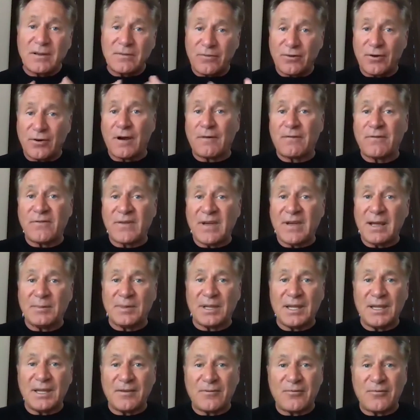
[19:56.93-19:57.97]
and for our
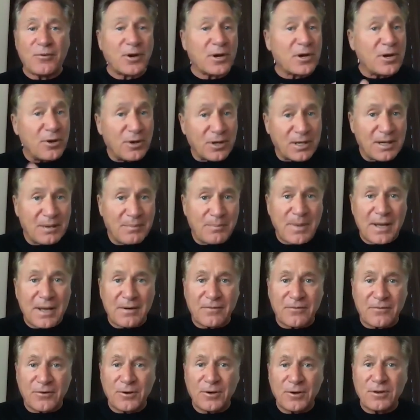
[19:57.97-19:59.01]
family, if we're cooking
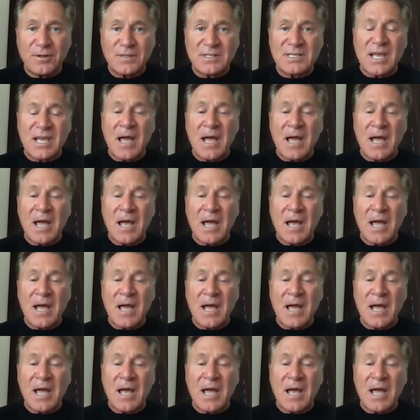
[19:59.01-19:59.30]
better foods,